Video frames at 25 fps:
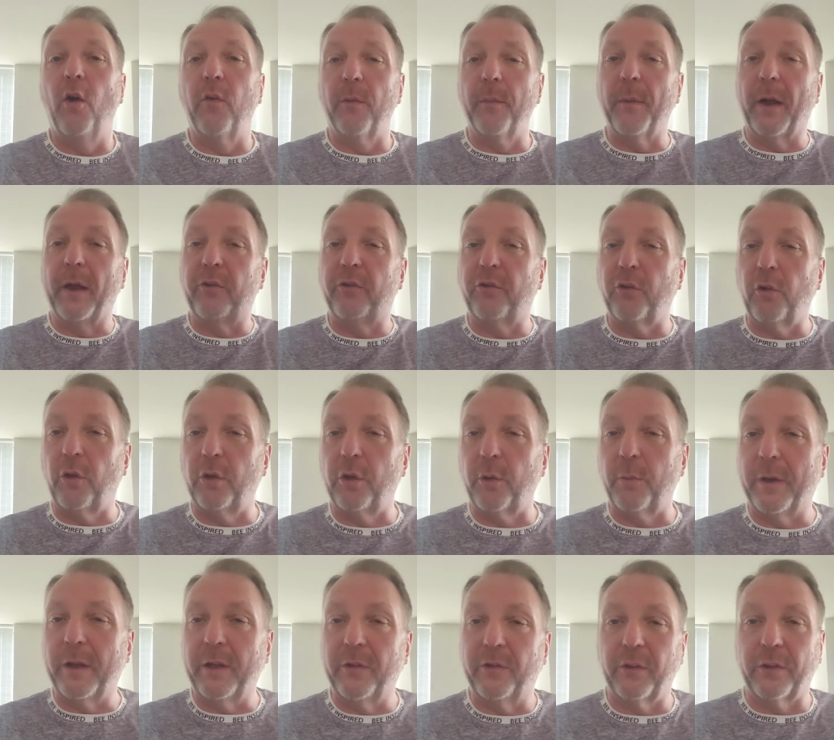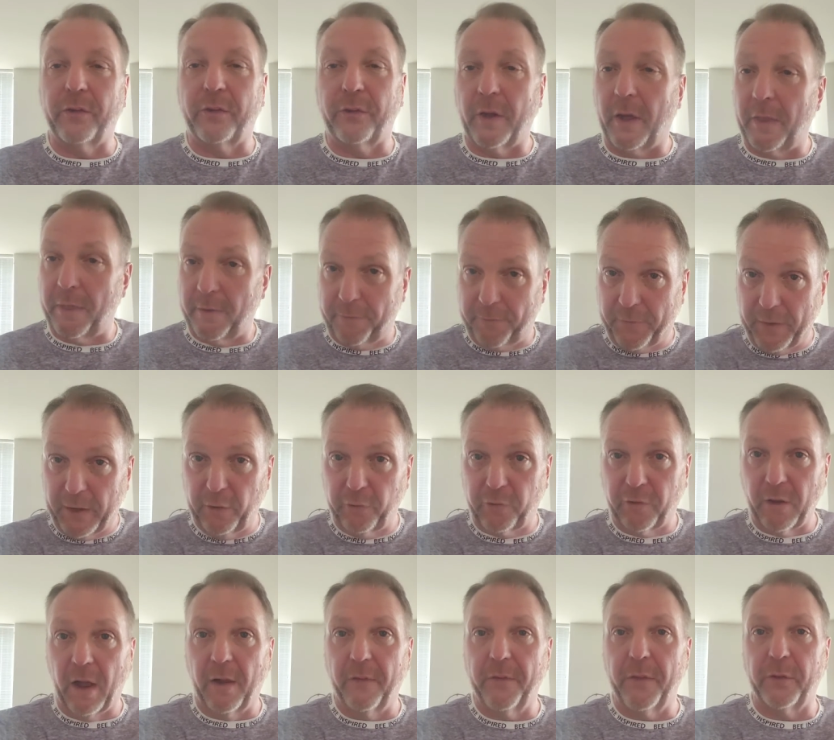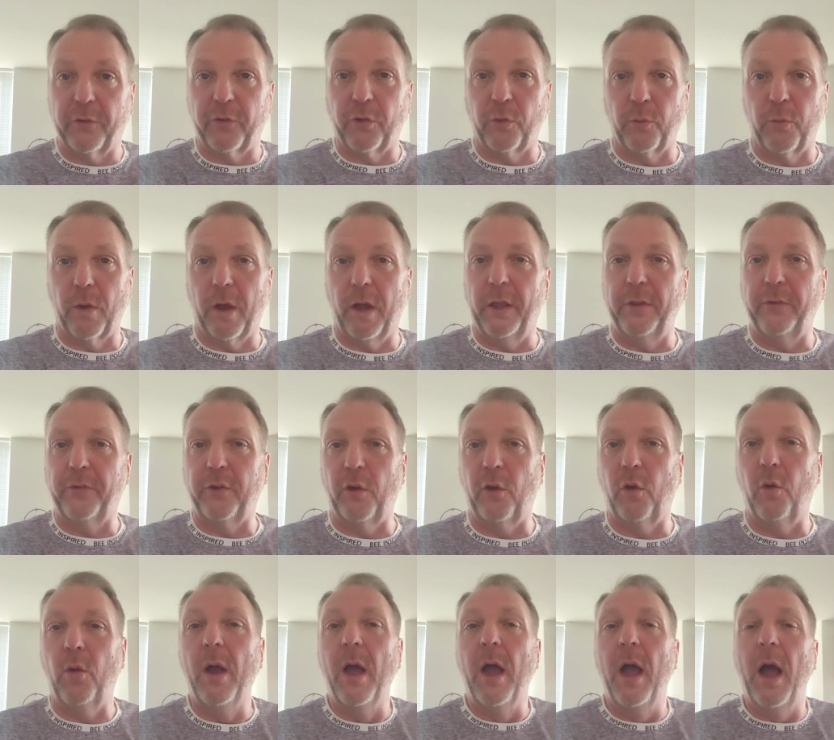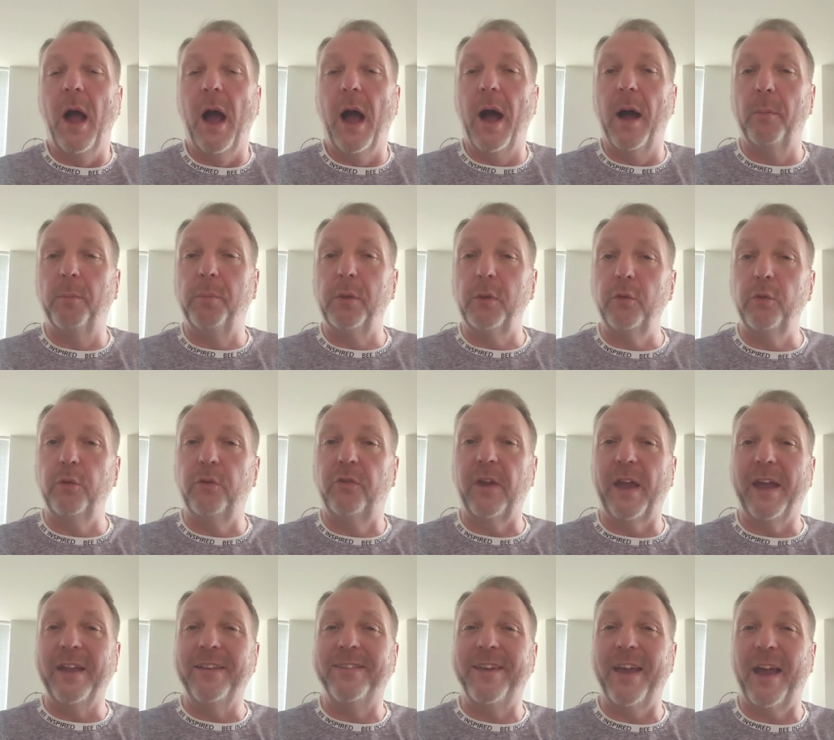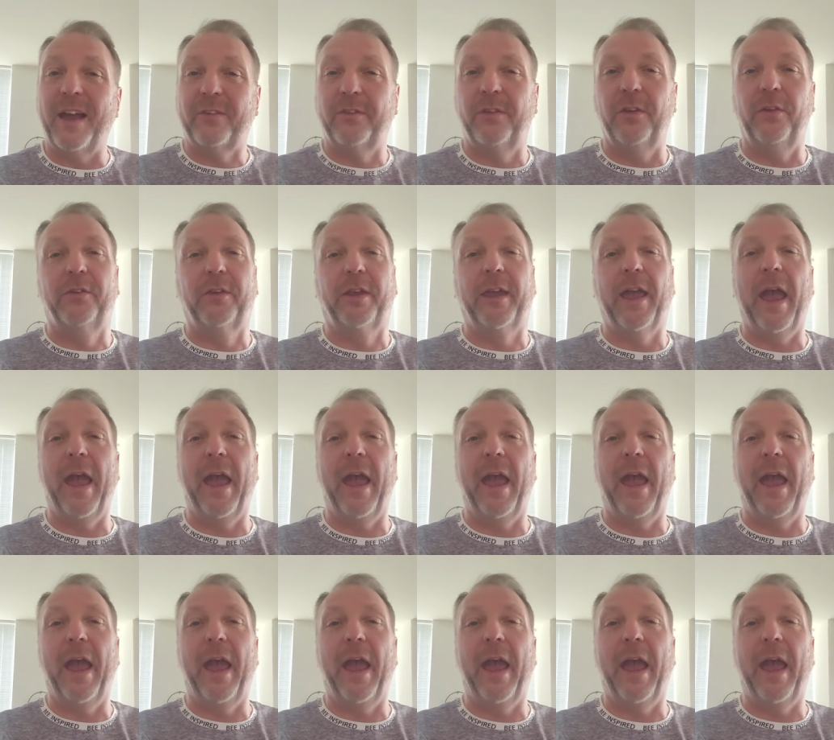Over my shoulder, we had just saw the finish of the Toronto uh, Blue Jay Texas